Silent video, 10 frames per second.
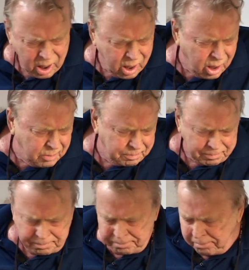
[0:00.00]
Um,
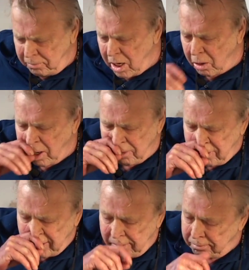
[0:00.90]
no, not
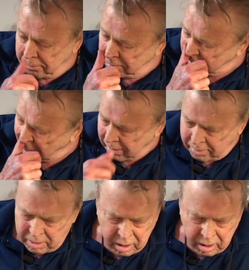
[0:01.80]
really. Not,